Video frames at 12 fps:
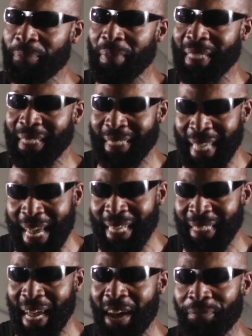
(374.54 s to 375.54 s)
something that
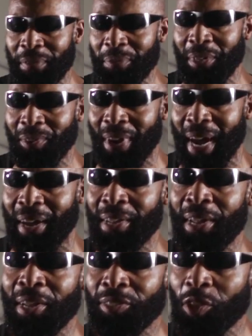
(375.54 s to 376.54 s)
stands out from the
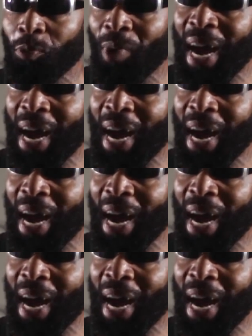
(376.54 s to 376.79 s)
crowd. So